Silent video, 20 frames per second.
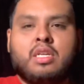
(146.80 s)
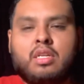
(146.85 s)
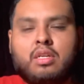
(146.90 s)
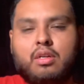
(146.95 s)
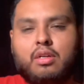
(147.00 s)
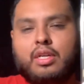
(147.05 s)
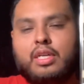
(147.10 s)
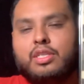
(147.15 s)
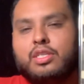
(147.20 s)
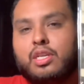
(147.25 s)

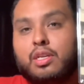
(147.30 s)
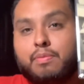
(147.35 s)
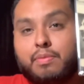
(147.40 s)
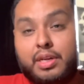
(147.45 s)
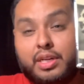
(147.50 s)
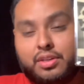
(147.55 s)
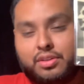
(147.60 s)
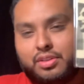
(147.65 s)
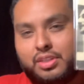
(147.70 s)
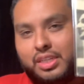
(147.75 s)
Okay, Chet
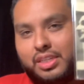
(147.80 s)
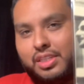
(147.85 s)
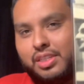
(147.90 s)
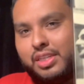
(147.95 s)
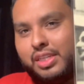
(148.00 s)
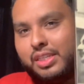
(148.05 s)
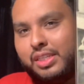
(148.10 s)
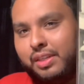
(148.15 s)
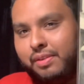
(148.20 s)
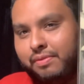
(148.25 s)
Baker Sings
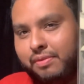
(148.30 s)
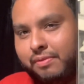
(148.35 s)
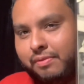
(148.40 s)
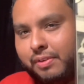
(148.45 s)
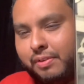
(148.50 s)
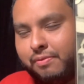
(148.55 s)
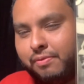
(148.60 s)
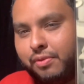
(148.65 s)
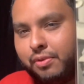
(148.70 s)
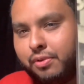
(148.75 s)

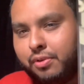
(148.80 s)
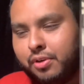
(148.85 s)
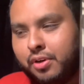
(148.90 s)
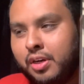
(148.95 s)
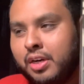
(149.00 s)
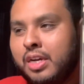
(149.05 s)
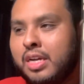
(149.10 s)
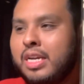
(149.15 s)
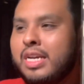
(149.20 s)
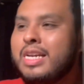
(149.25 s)
1954,
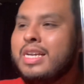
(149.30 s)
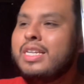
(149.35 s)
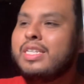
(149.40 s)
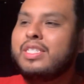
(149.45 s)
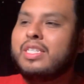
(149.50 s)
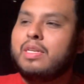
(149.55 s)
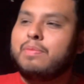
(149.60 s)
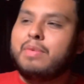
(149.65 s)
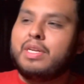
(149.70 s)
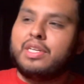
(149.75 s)

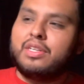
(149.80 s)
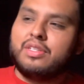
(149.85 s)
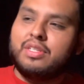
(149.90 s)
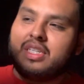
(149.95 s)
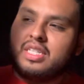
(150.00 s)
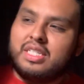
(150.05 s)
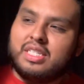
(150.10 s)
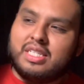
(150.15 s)
Chet Baker Sings